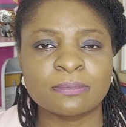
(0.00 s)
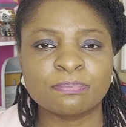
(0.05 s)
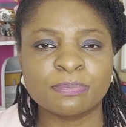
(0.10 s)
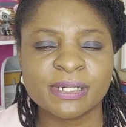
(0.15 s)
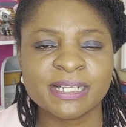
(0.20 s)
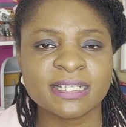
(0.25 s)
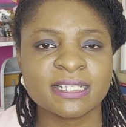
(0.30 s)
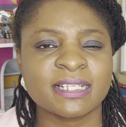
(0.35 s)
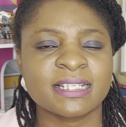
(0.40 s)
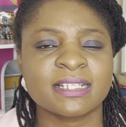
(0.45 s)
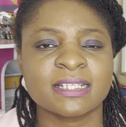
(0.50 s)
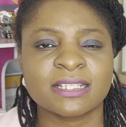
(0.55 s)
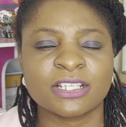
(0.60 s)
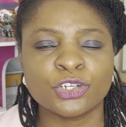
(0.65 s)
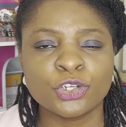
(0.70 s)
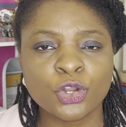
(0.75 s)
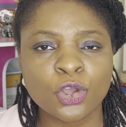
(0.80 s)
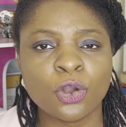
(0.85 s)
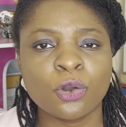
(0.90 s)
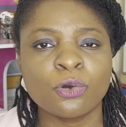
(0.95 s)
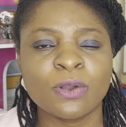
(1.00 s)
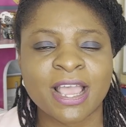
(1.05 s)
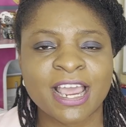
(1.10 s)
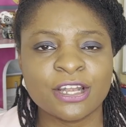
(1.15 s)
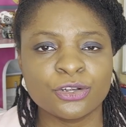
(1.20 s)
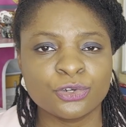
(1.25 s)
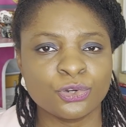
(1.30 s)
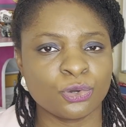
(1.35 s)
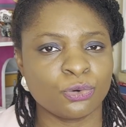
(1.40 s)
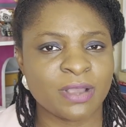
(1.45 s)
Please, it is a no
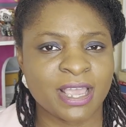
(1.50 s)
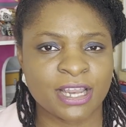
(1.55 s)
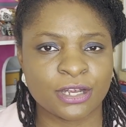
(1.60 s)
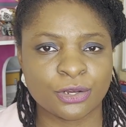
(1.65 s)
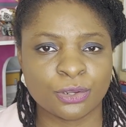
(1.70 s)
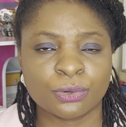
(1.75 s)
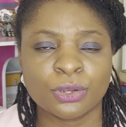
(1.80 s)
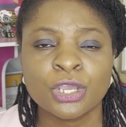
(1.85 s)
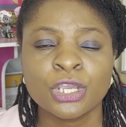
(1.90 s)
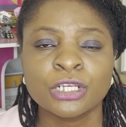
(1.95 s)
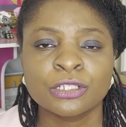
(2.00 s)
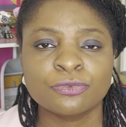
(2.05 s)
and no and no.